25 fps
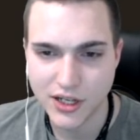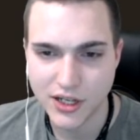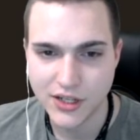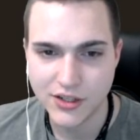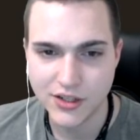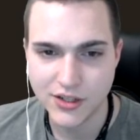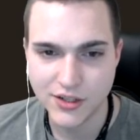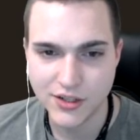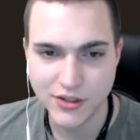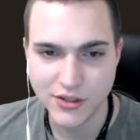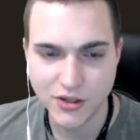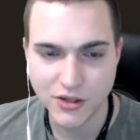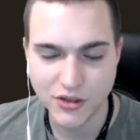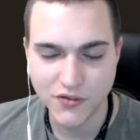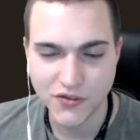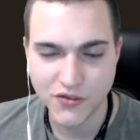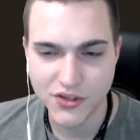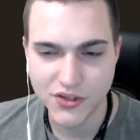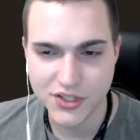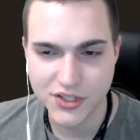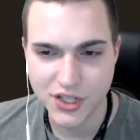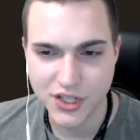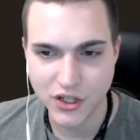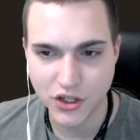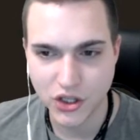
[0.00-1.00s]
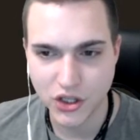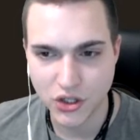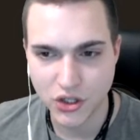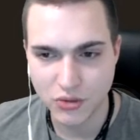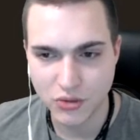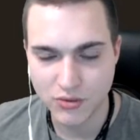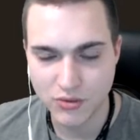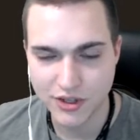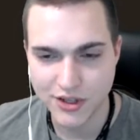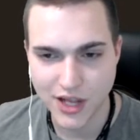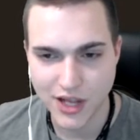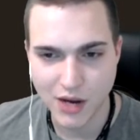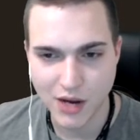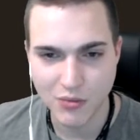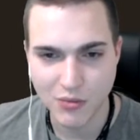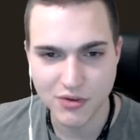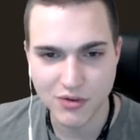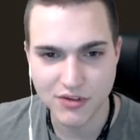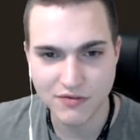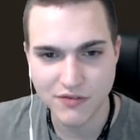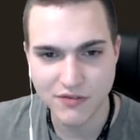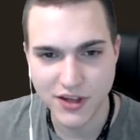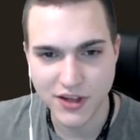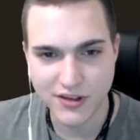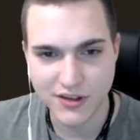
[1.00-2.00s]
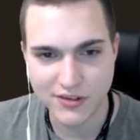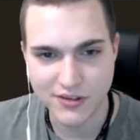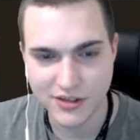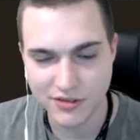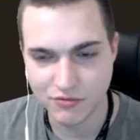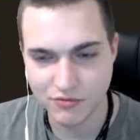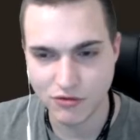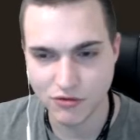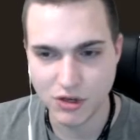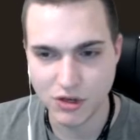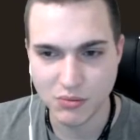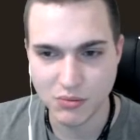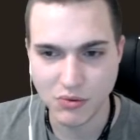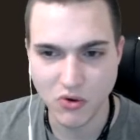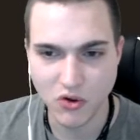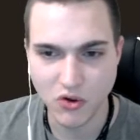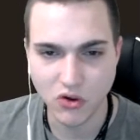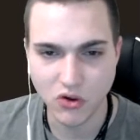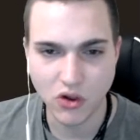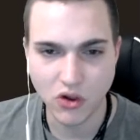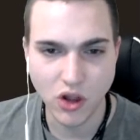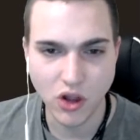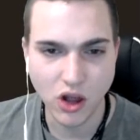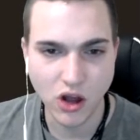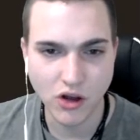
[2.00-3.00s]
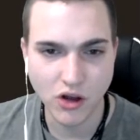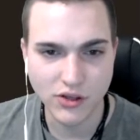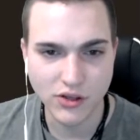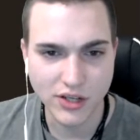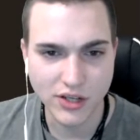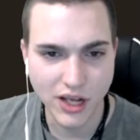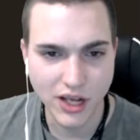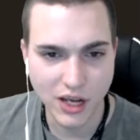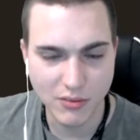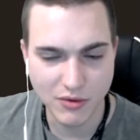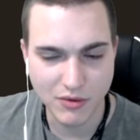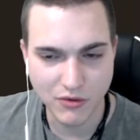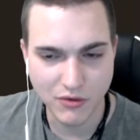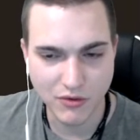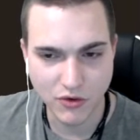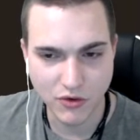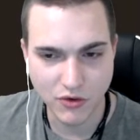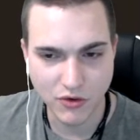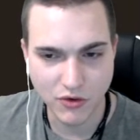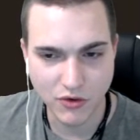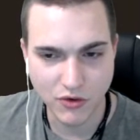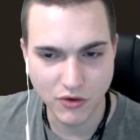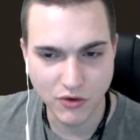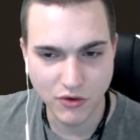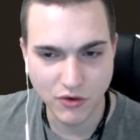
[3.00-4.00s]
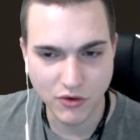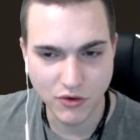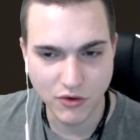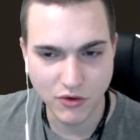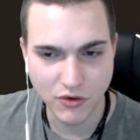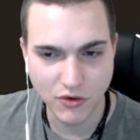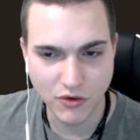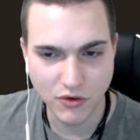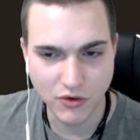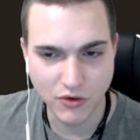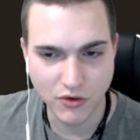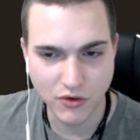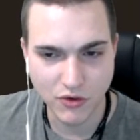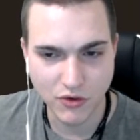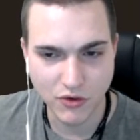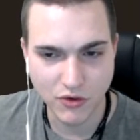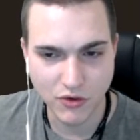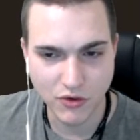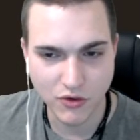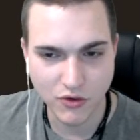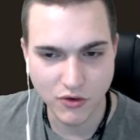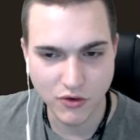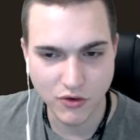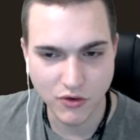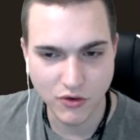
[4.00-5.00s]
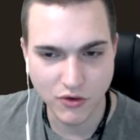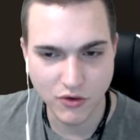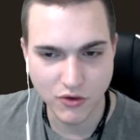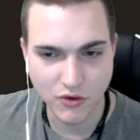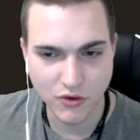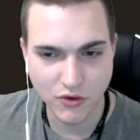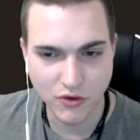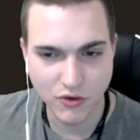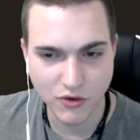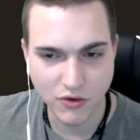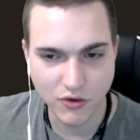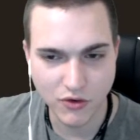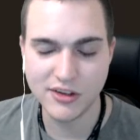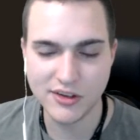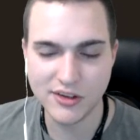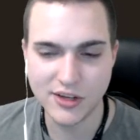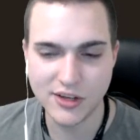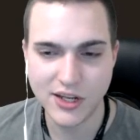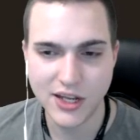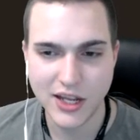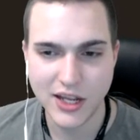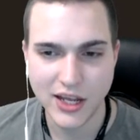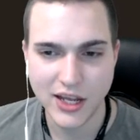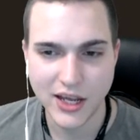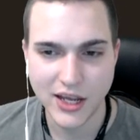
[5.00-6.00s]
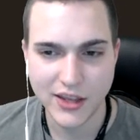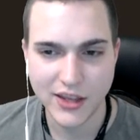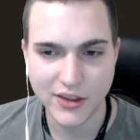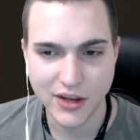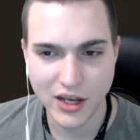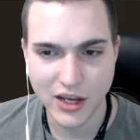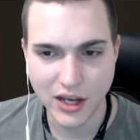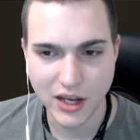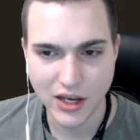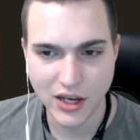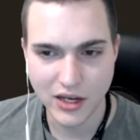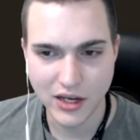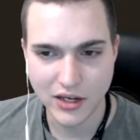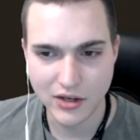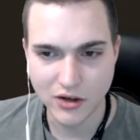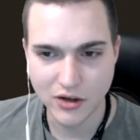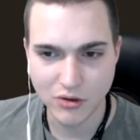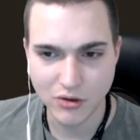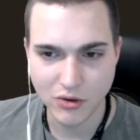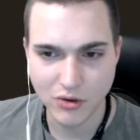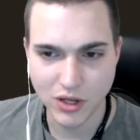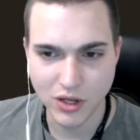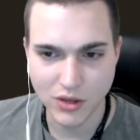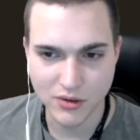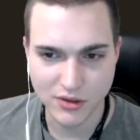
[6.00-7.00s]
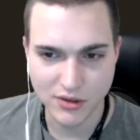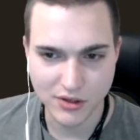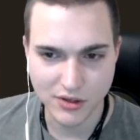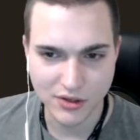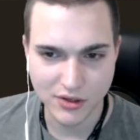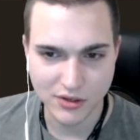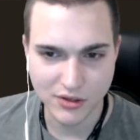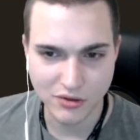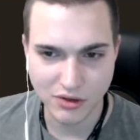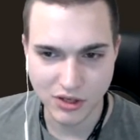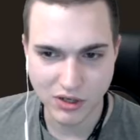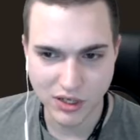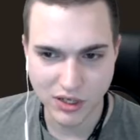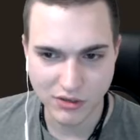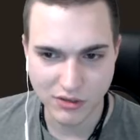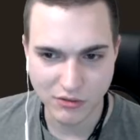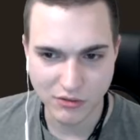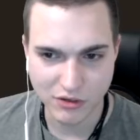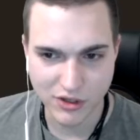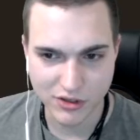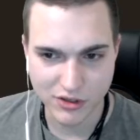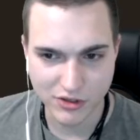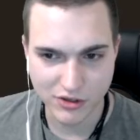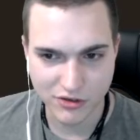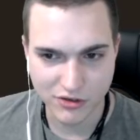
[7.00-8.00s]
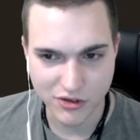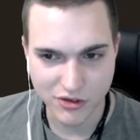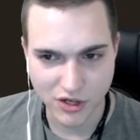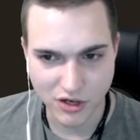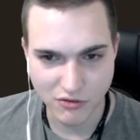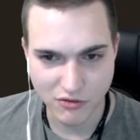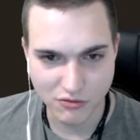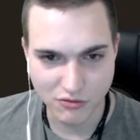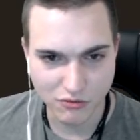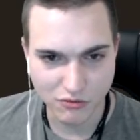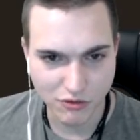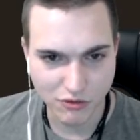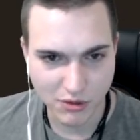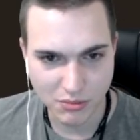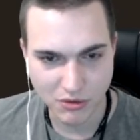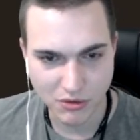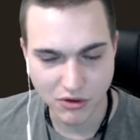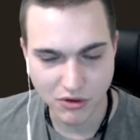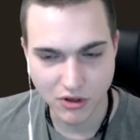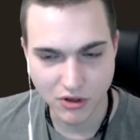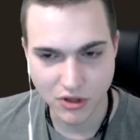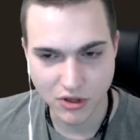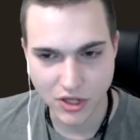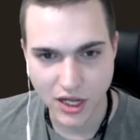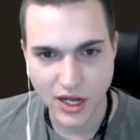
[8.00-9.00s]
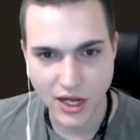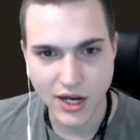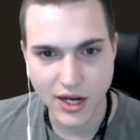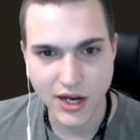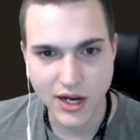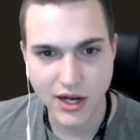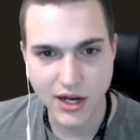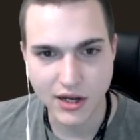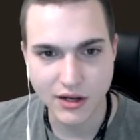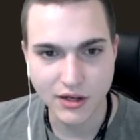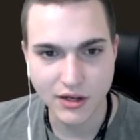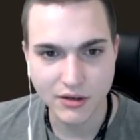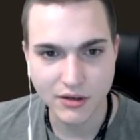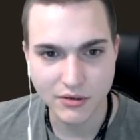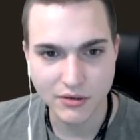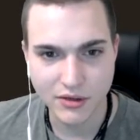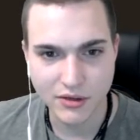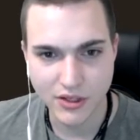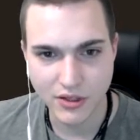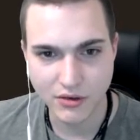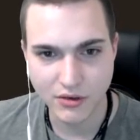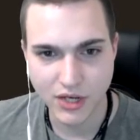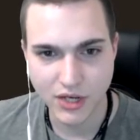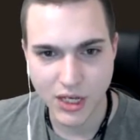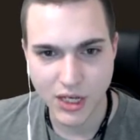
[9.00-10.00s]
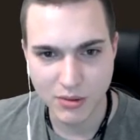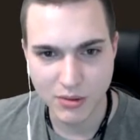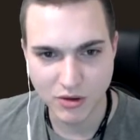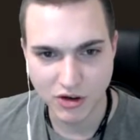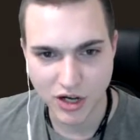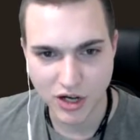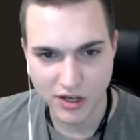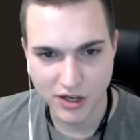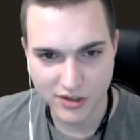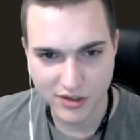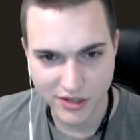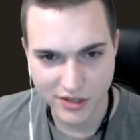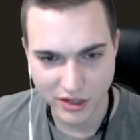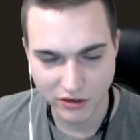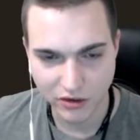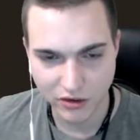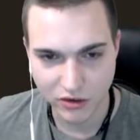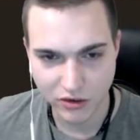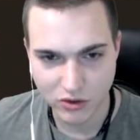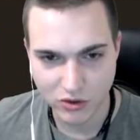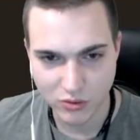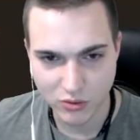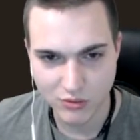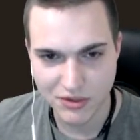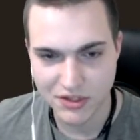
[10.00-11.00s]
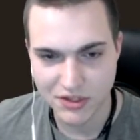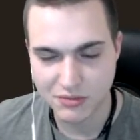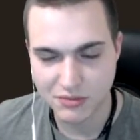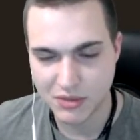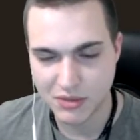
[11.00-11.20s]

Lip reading: This is good for Stellar Lumens. I was invested in Ripple a long time before I was invested in Stellar Lumens, and then I, you know, when I was doing research on Ripple a lot, I, you know, came across Stellar Lumens.